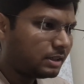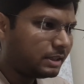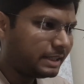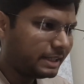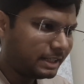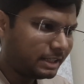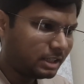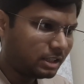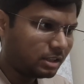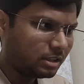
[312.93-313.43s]

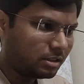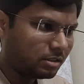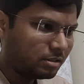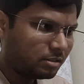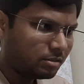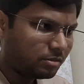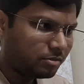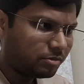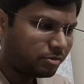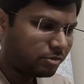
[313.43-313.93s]
data
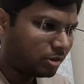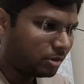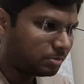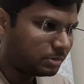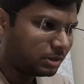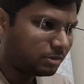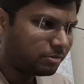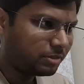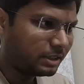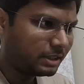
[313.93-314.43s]

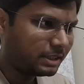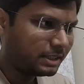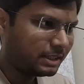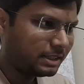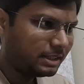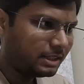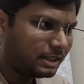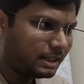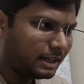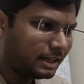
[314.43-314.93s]
from the front
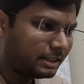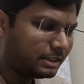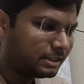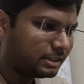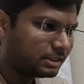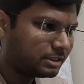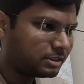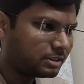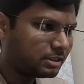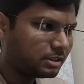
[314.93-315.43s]
end and
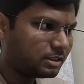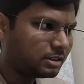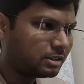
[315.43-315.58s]
just